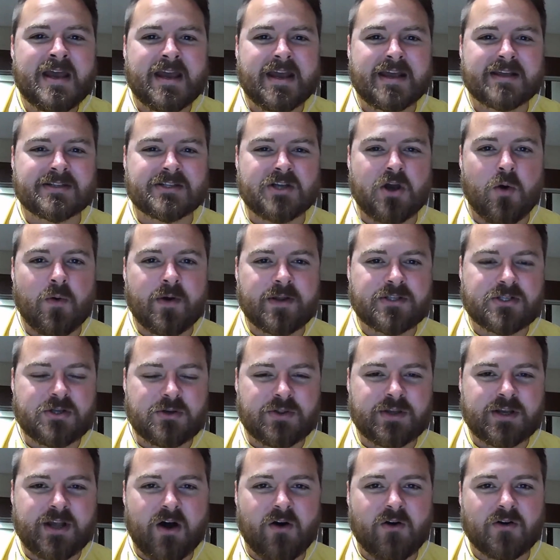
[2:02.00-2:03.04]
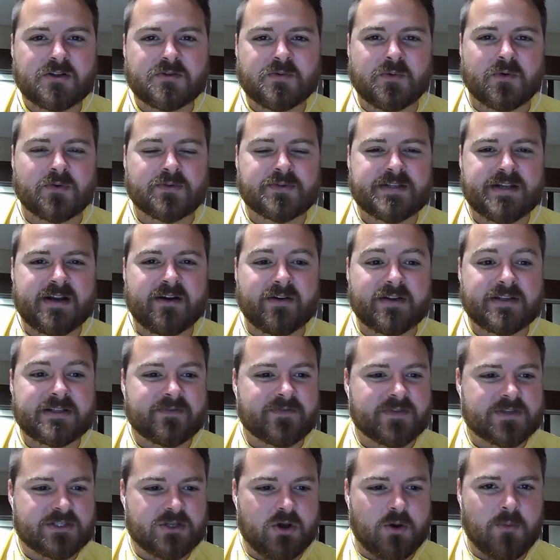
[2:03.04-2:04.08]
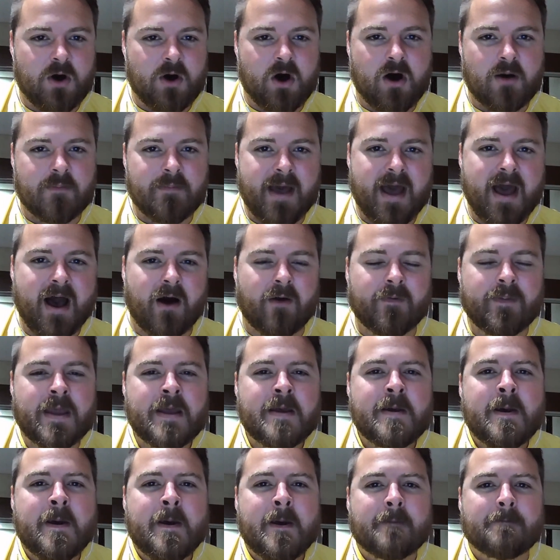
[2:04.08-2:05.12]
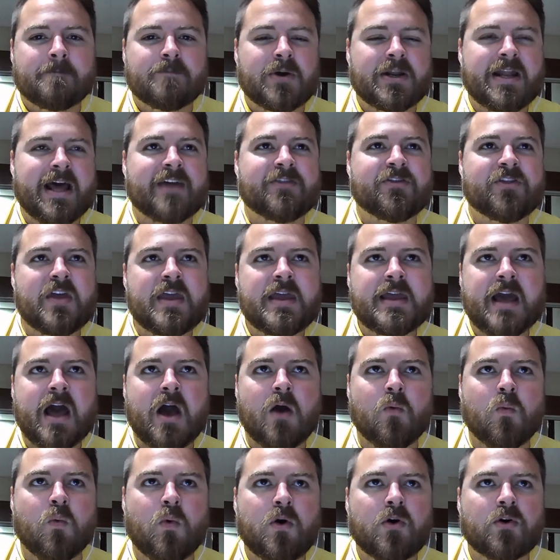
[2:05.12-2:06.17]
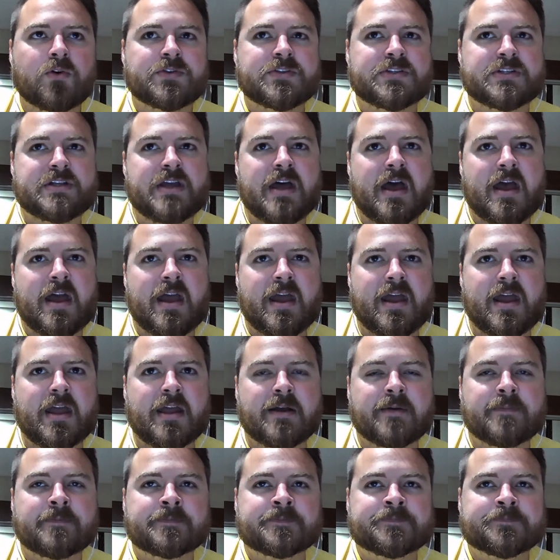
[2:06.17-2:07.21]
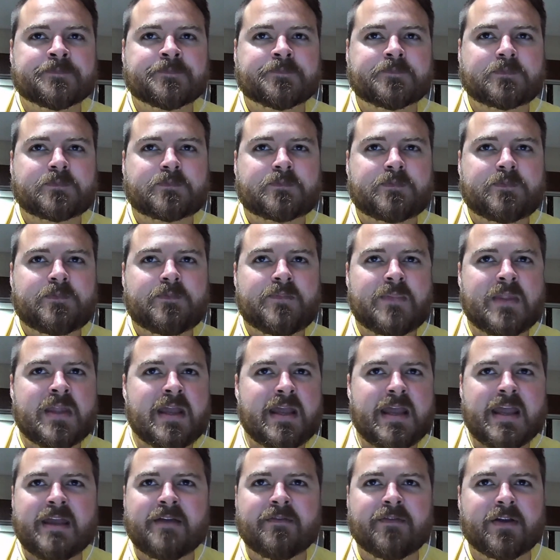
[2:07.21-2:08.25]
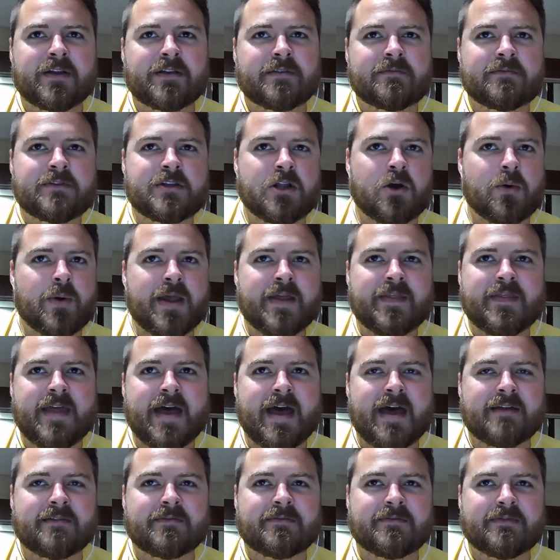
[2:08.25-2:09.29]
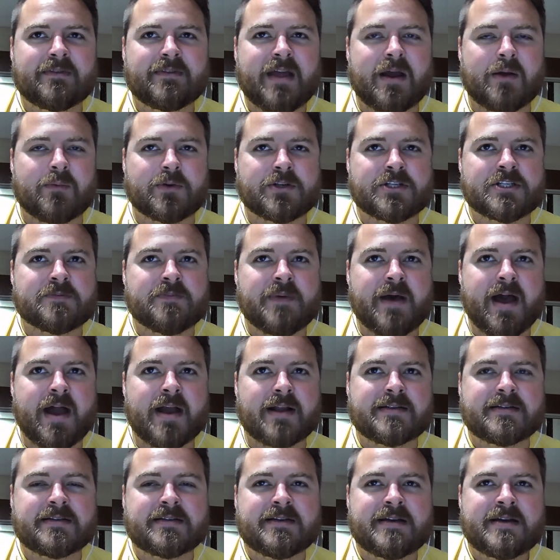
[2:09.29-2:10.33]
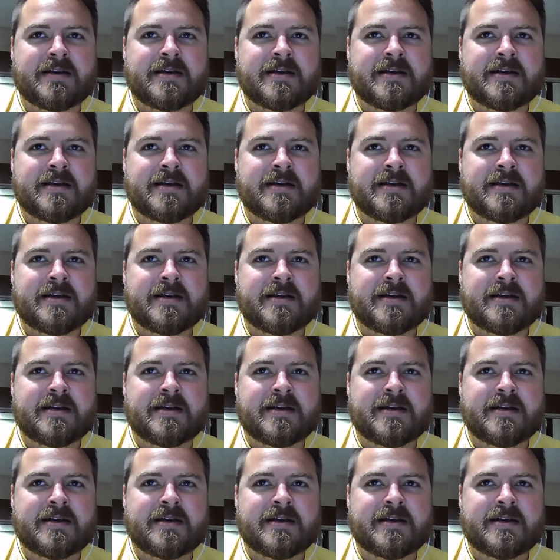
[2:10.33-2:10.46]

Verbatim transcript: is going to the College World Series, if it's Omaha bound. But I think I will say, even, you know, in that that respect,